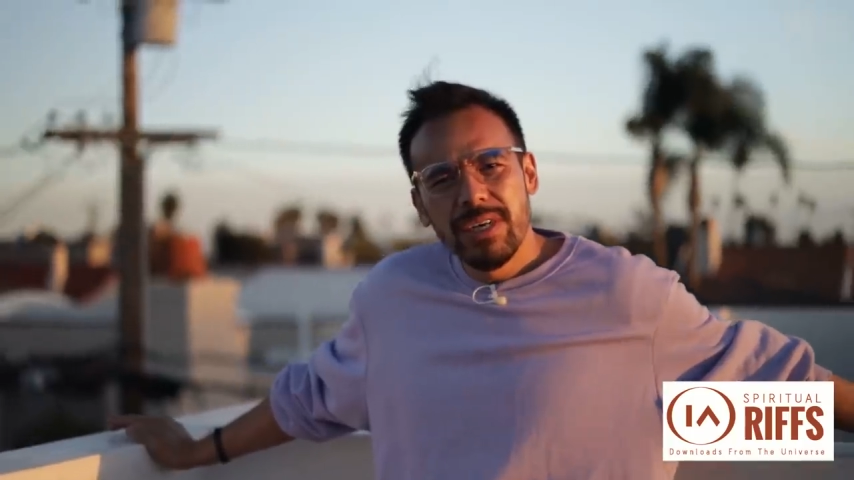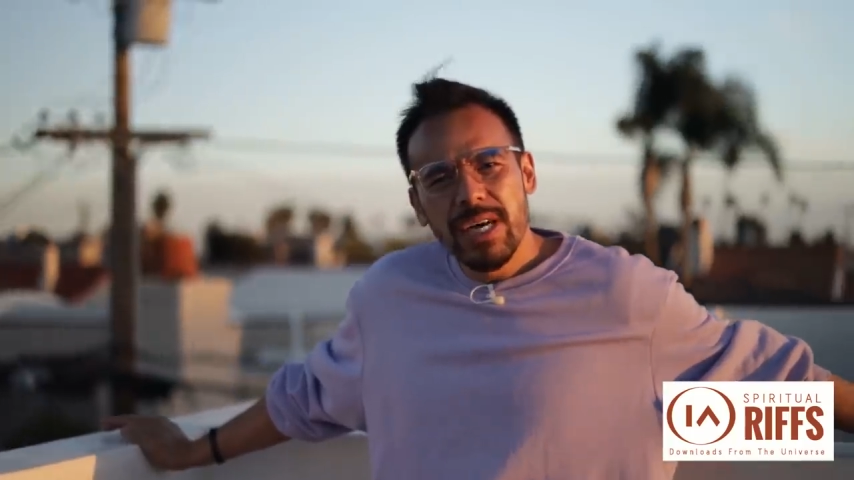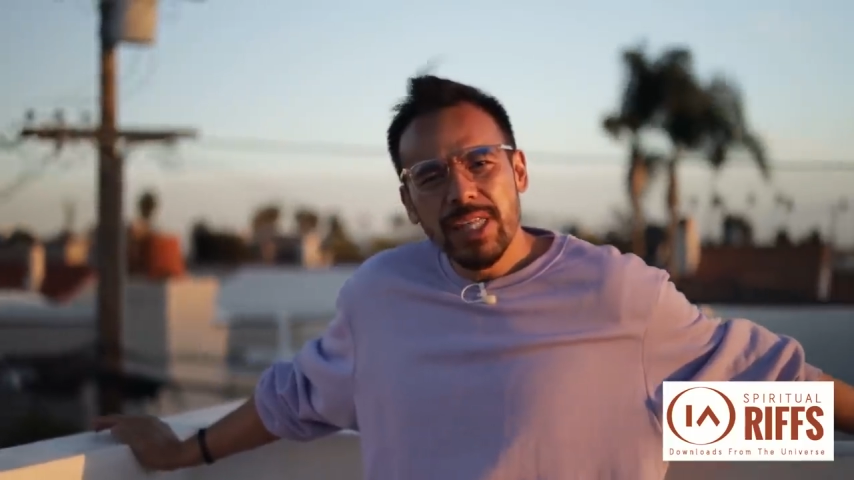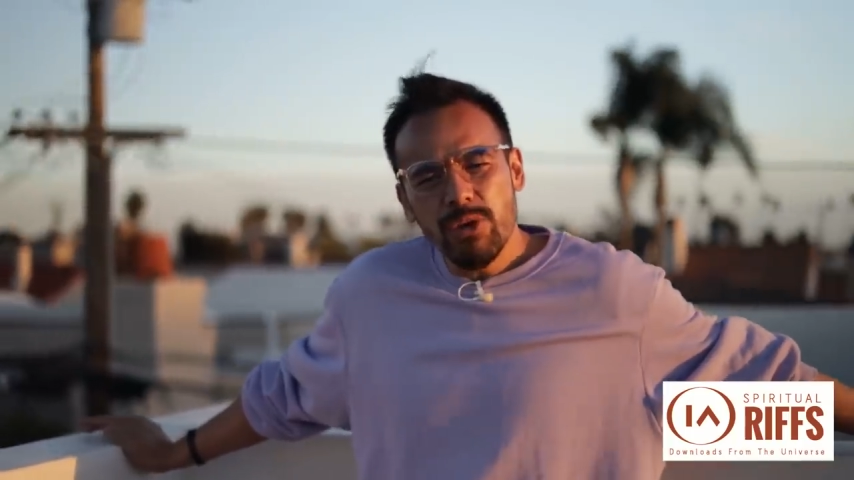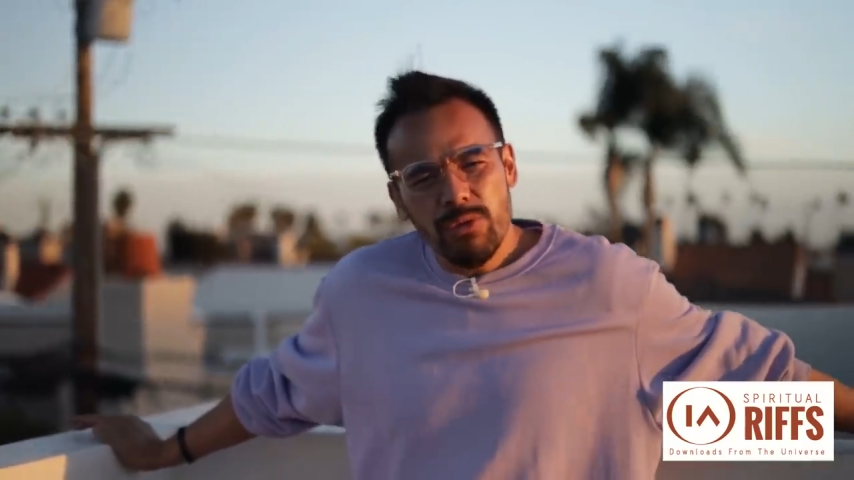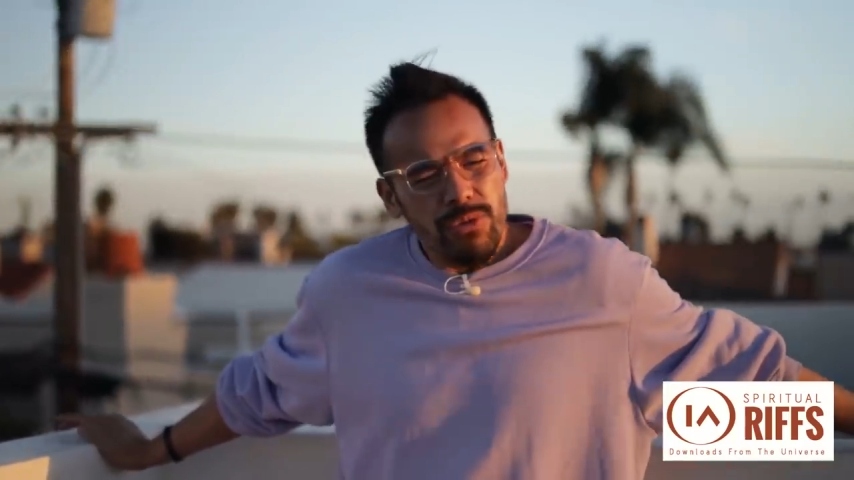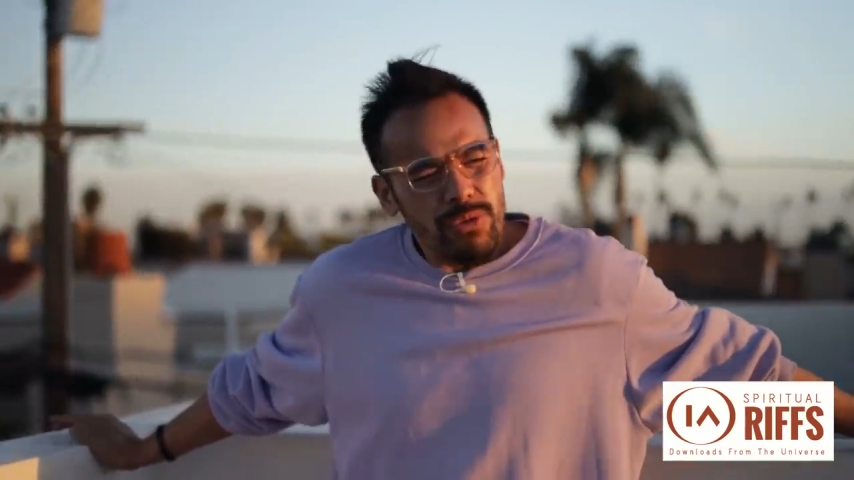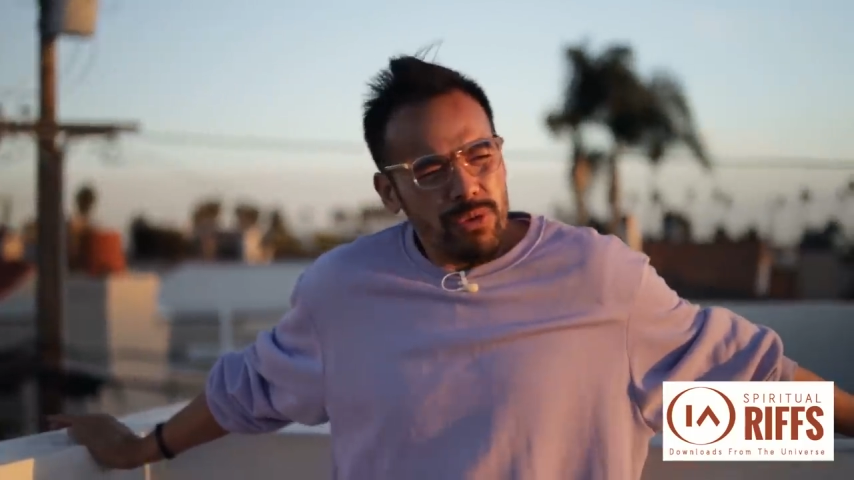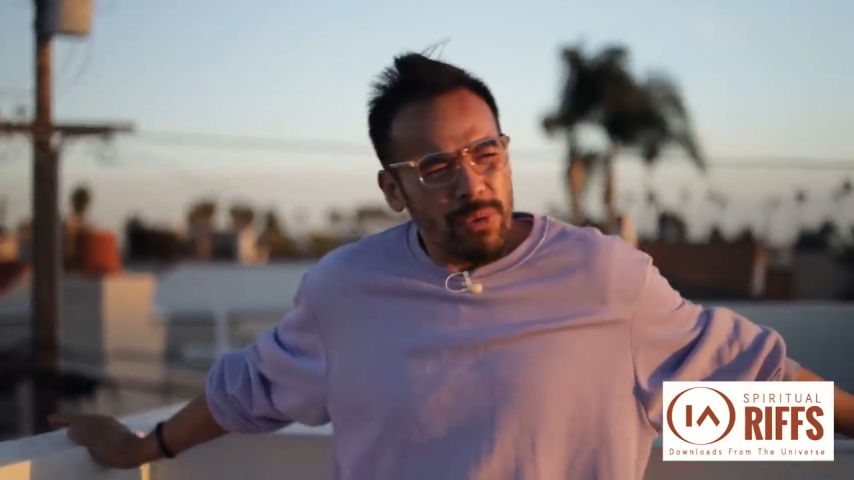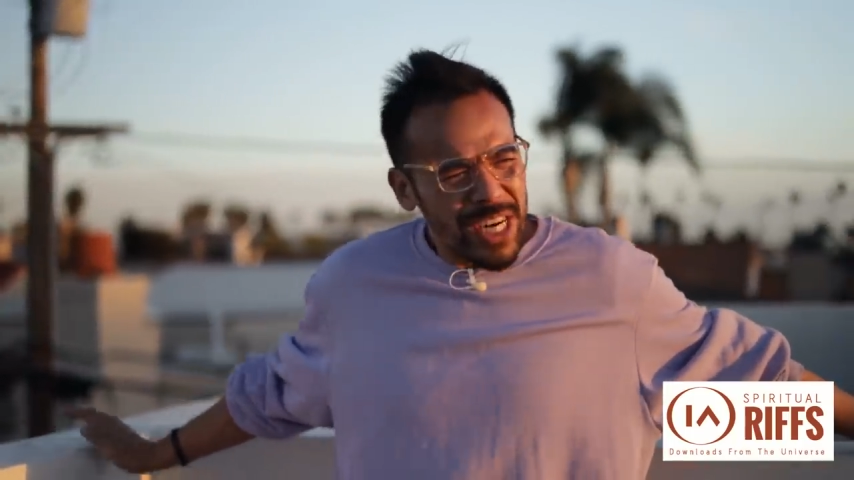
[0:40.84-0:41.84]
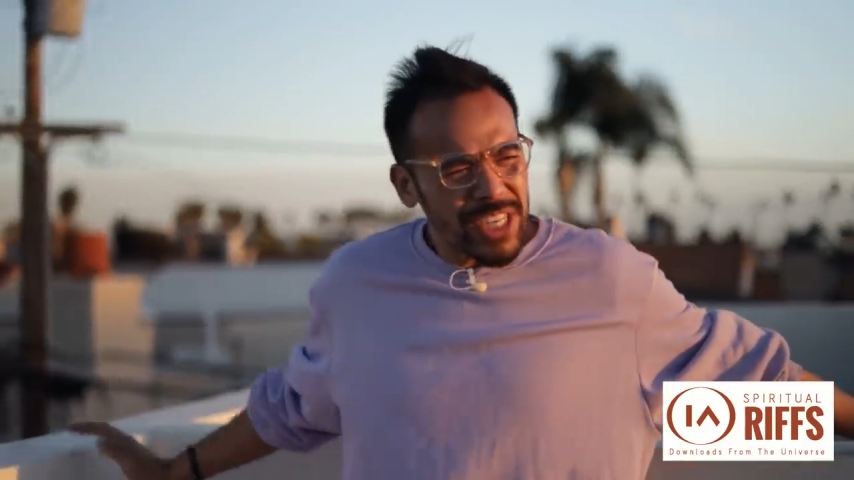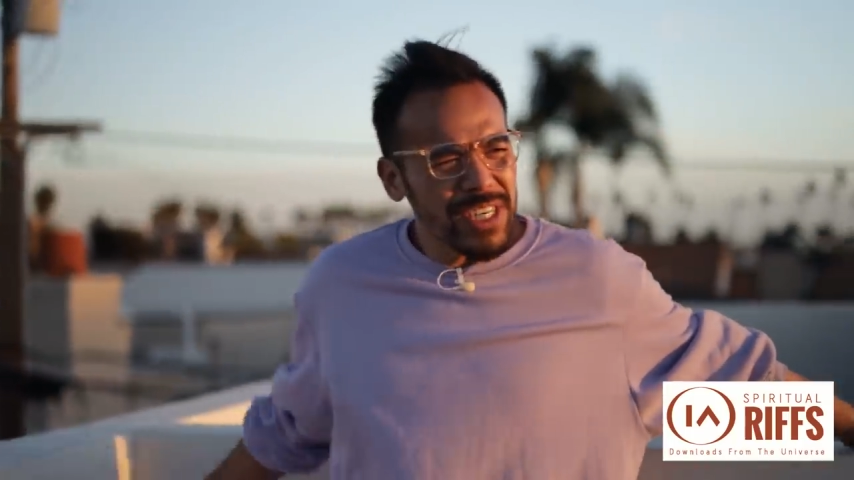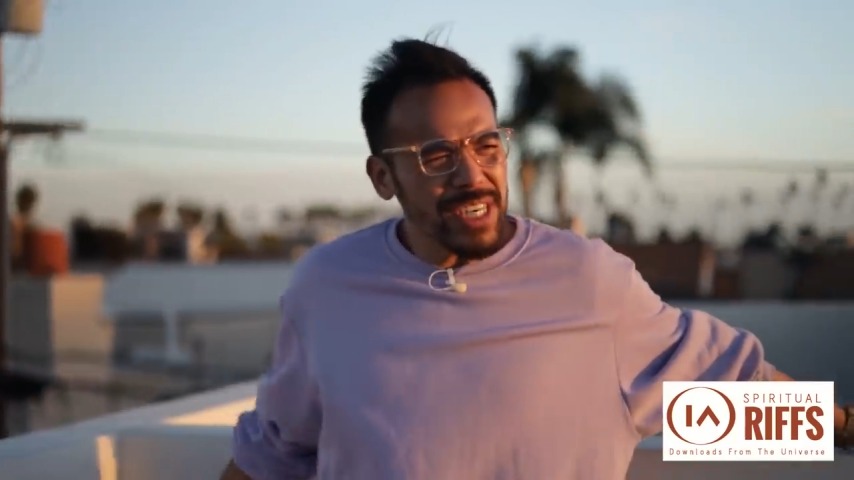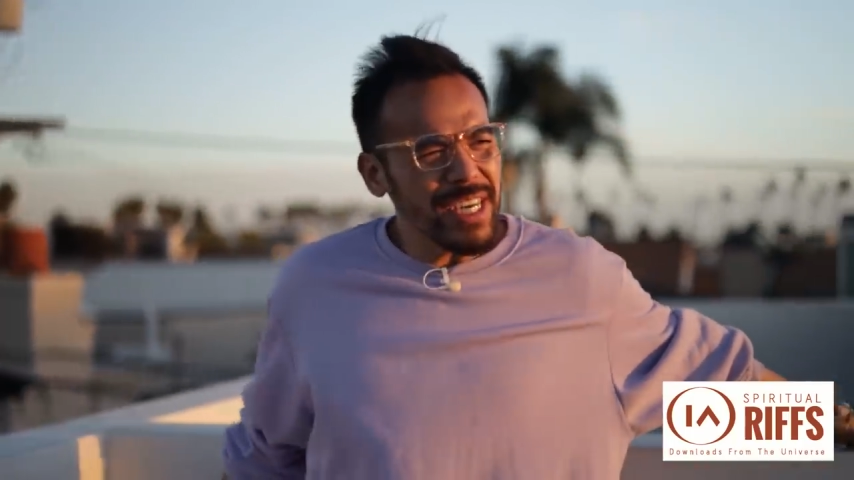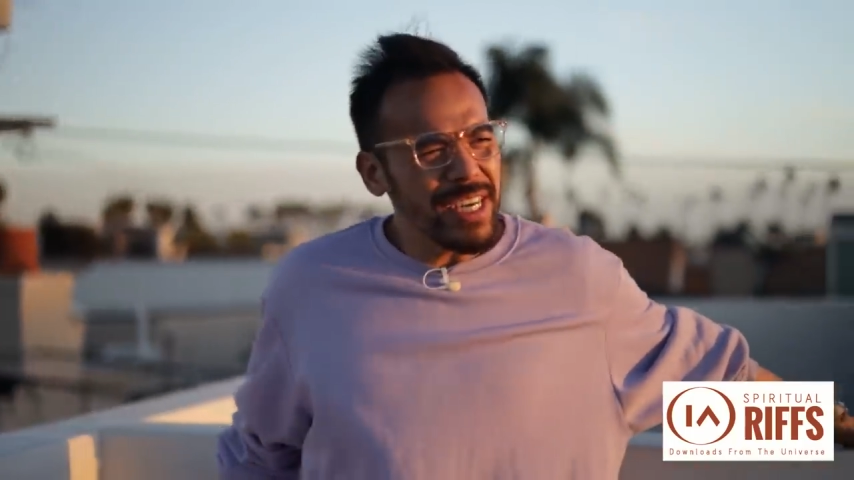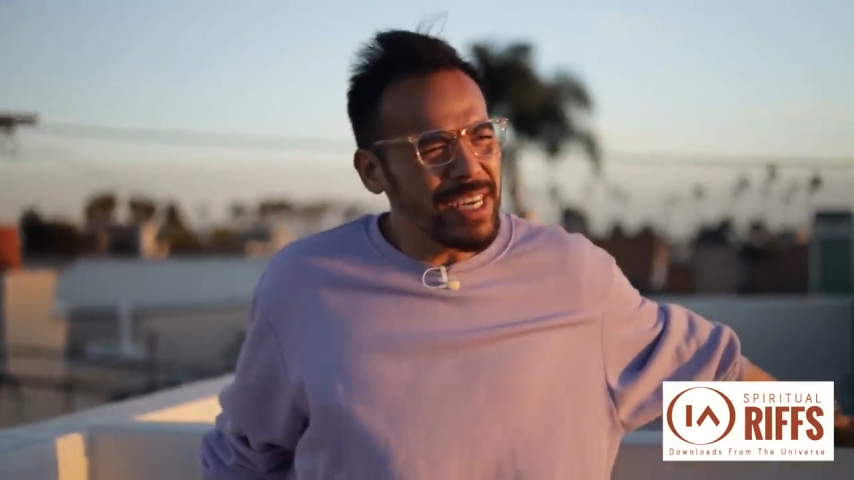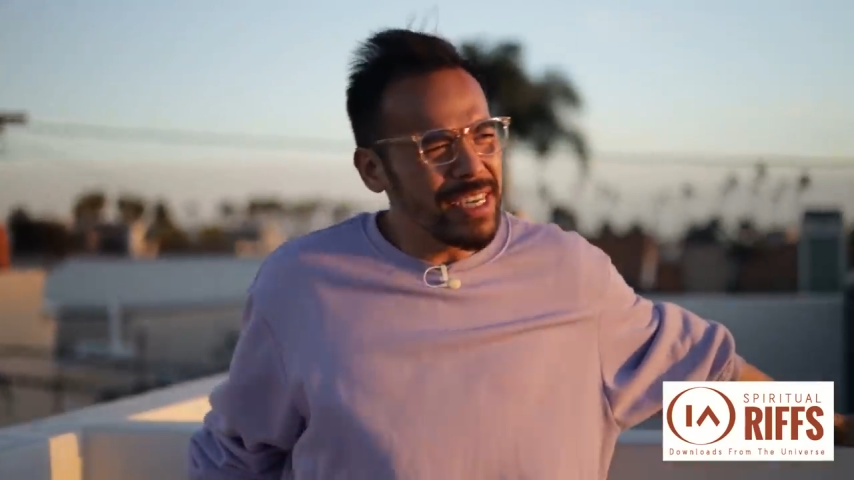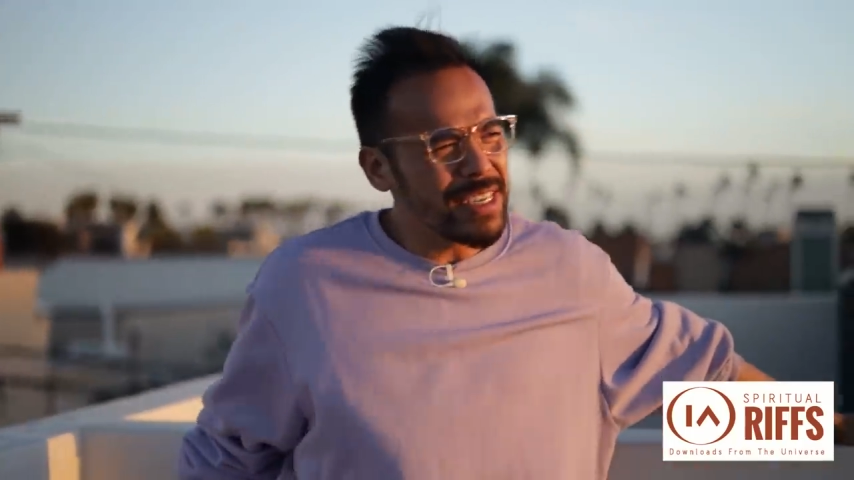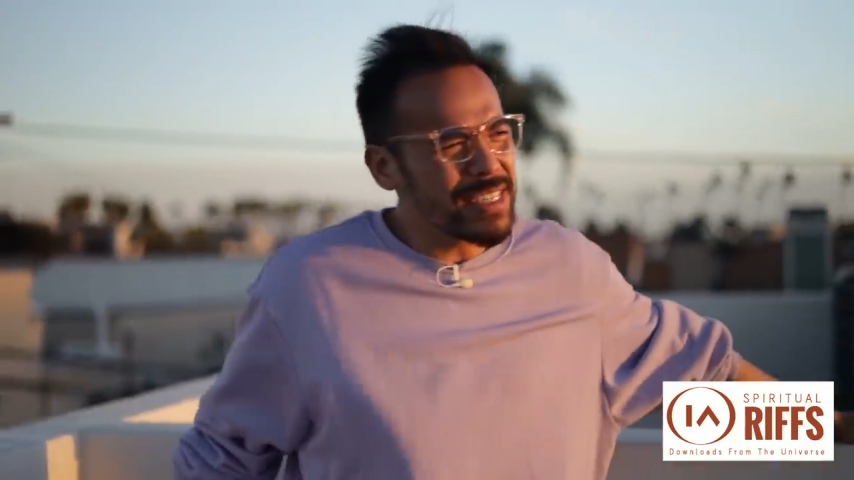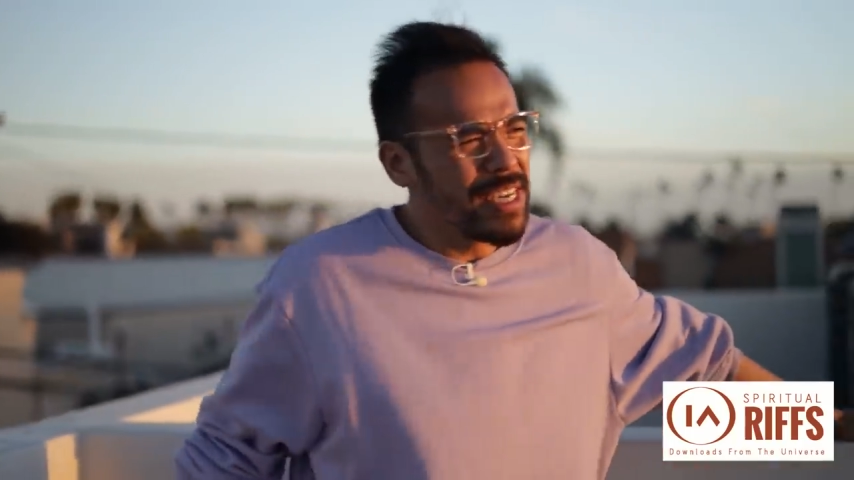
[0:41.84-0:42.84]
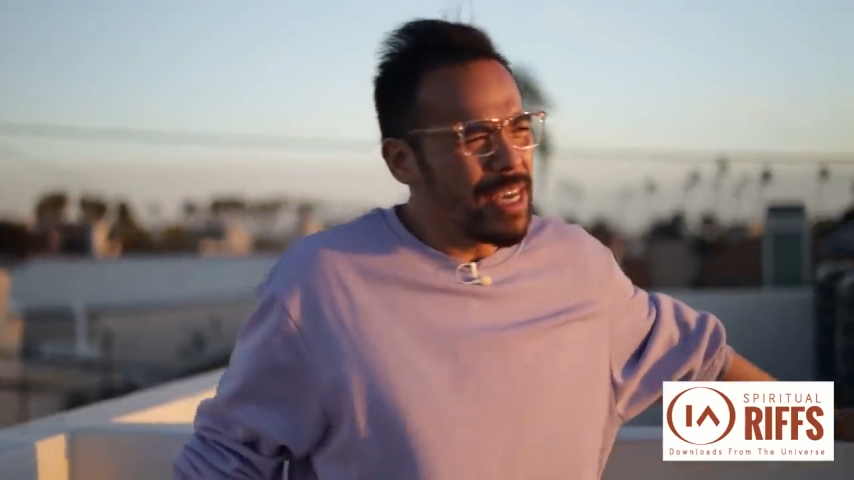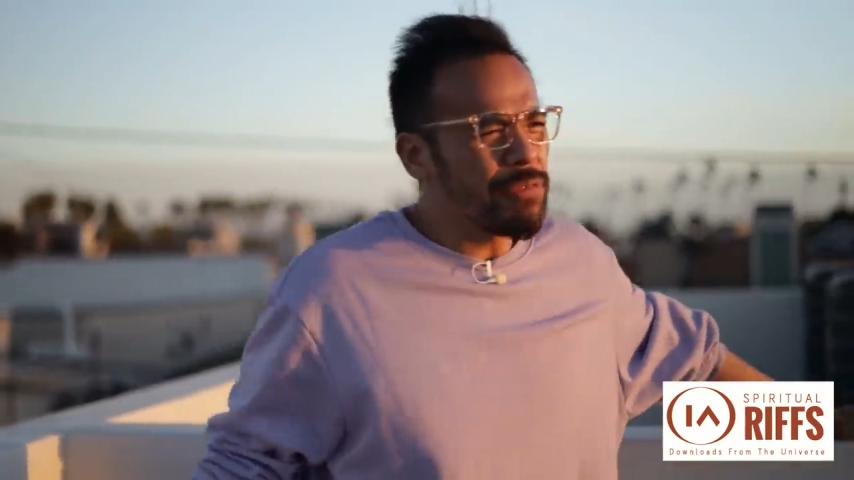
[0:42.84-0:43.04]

And the question is,